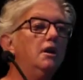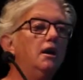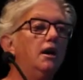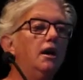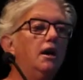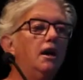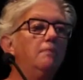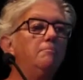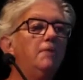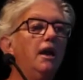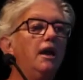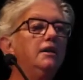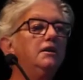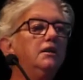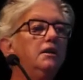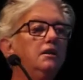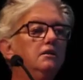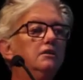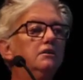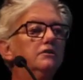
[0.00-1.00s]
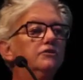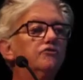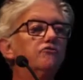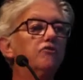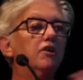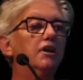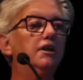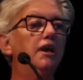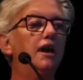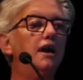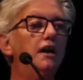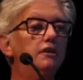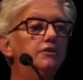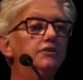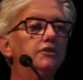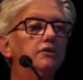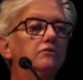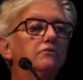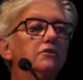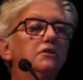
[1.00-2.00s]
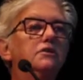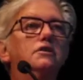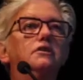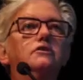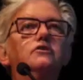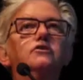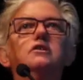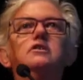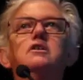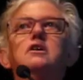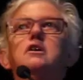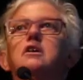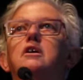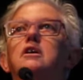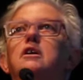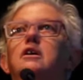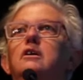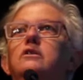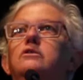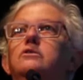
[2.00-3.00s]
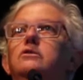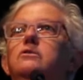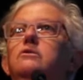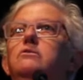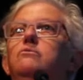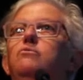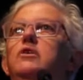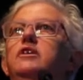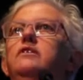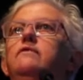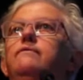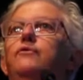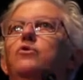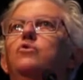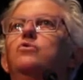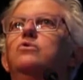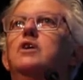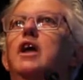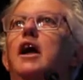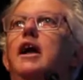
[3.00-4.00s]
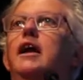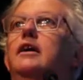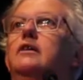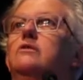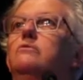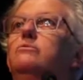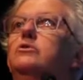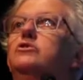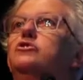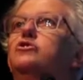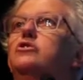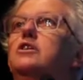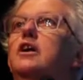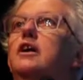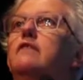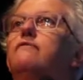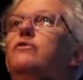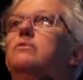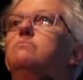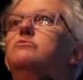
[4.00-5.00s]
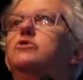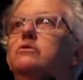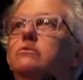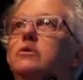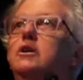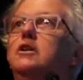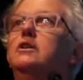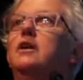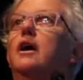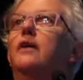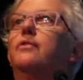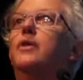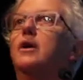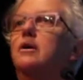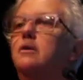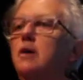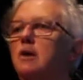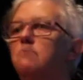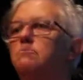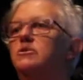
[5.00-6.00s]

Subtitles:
And industry and household addiction to windfall gain, which you get from doing nothing,